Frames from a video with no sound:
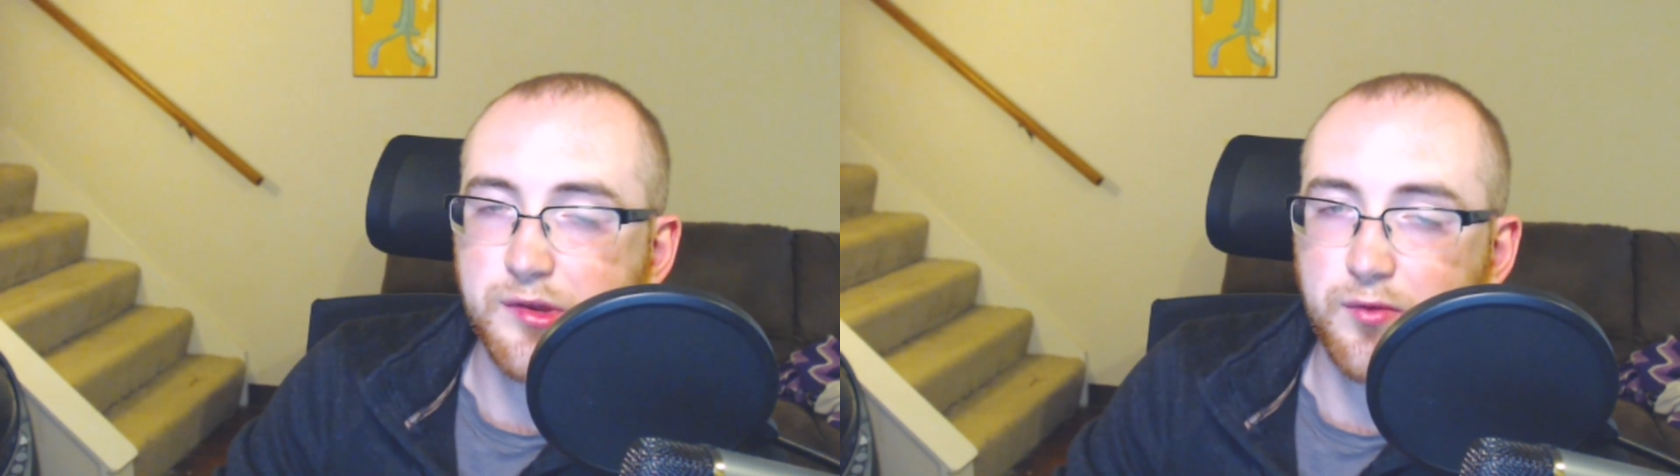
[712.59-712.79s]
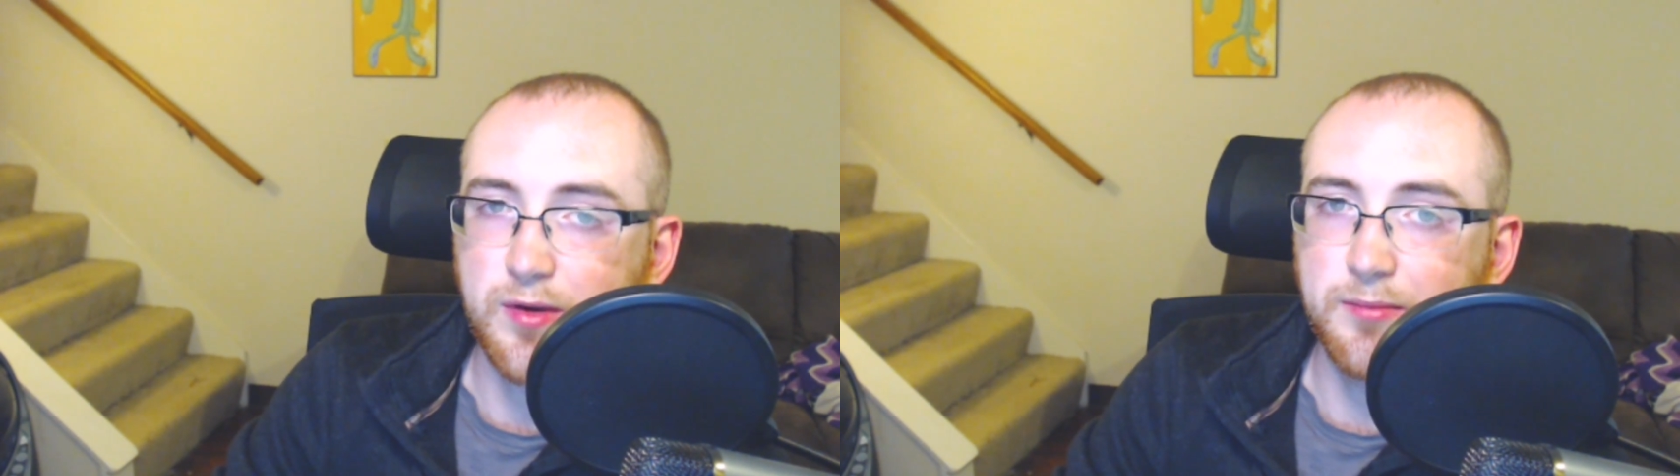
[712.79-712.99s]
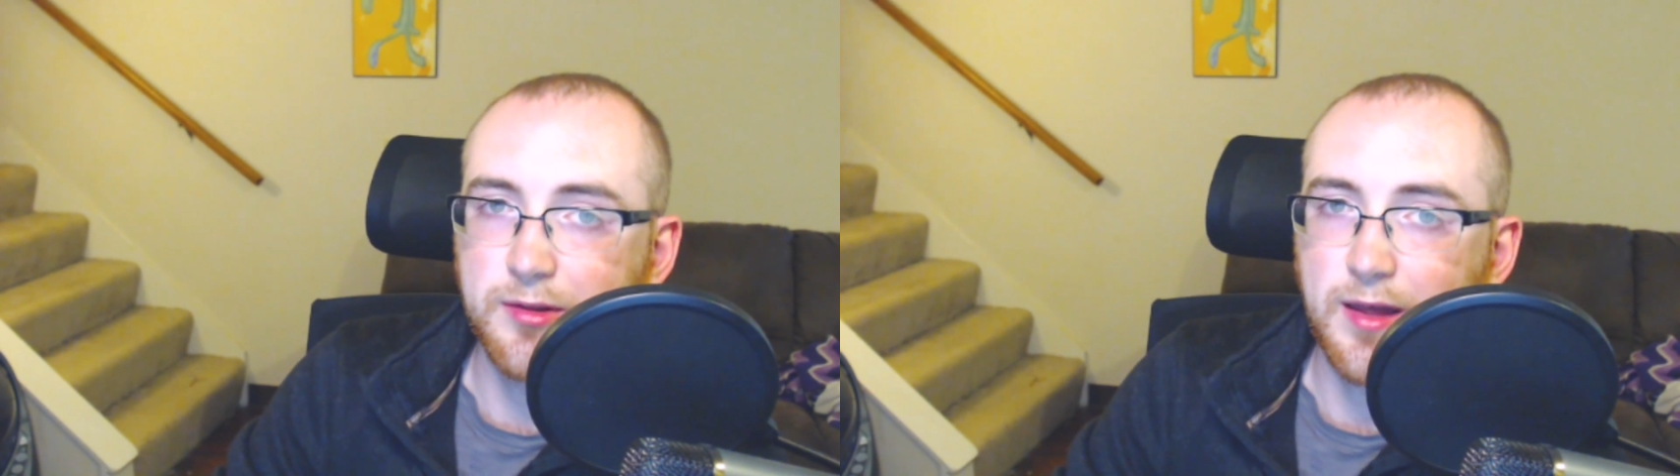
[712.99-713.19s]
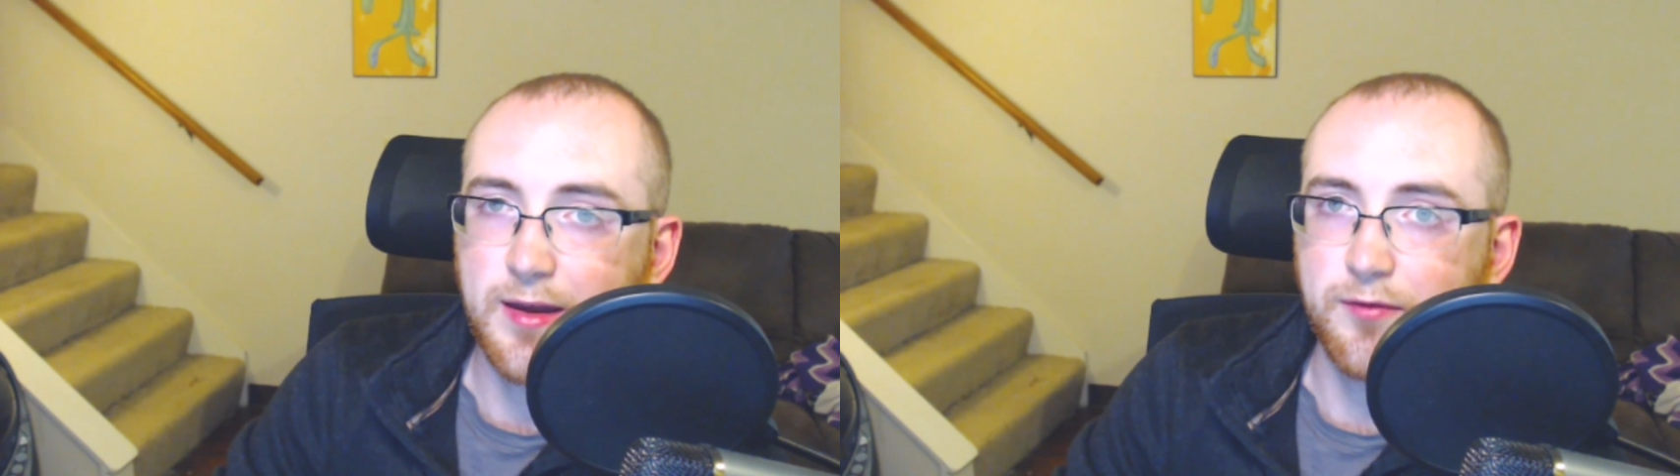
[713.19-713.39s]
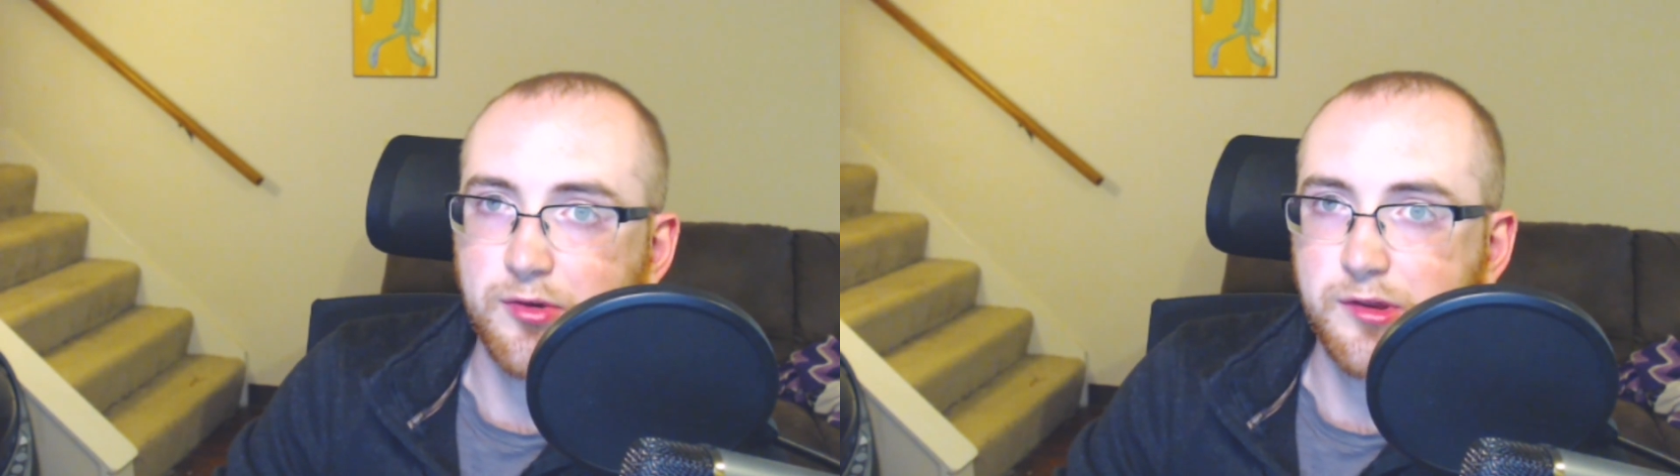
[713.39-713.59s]
stream
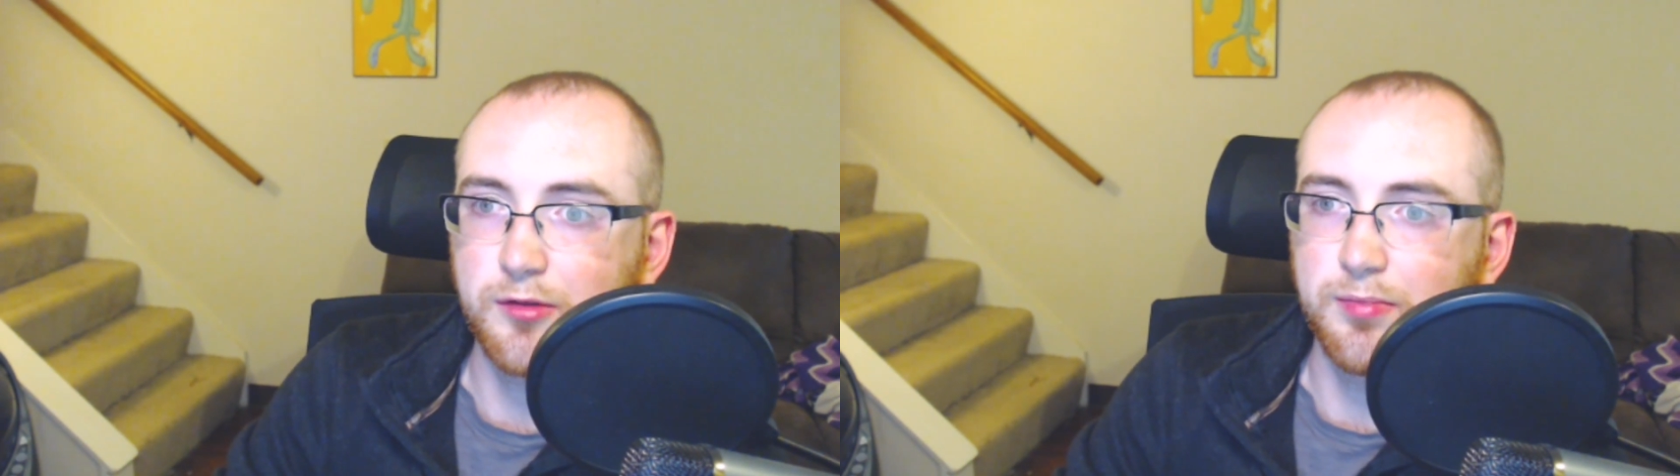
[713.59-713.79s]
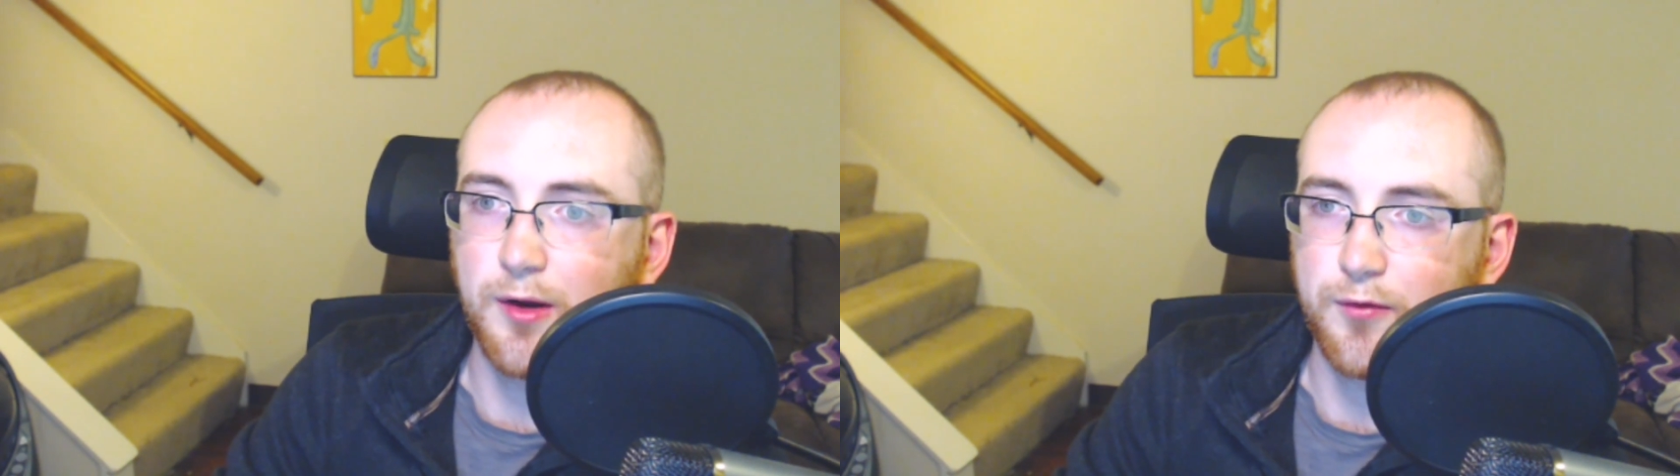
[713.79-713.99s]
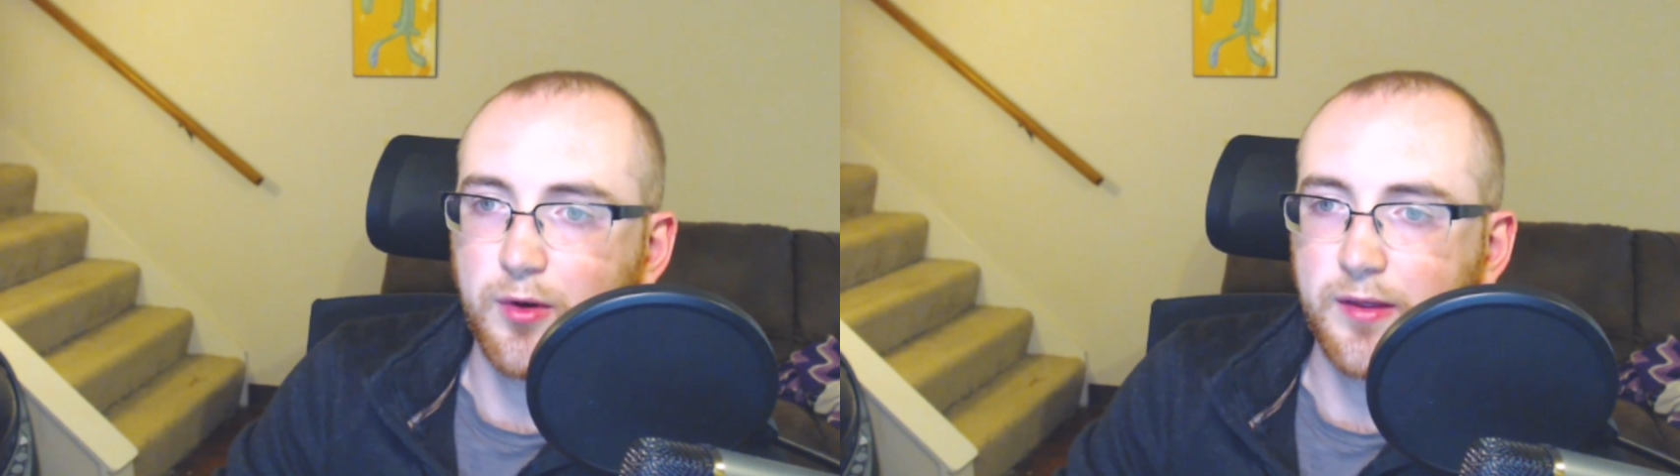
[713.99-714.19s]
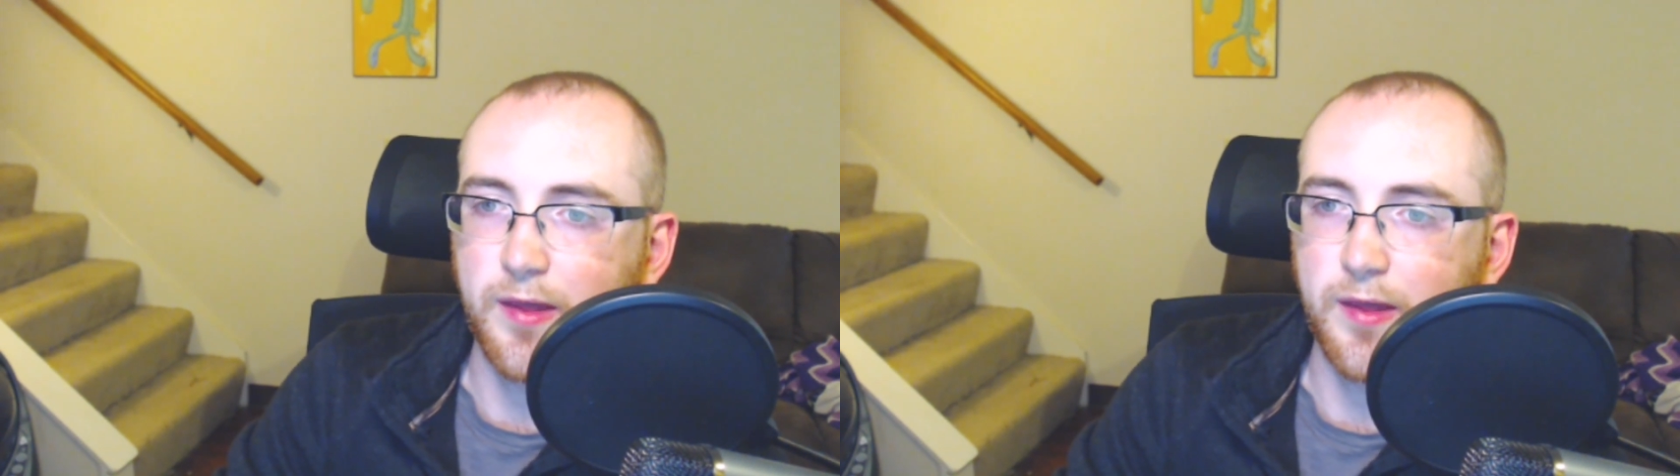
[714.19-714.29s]
delay, if you're still buffering,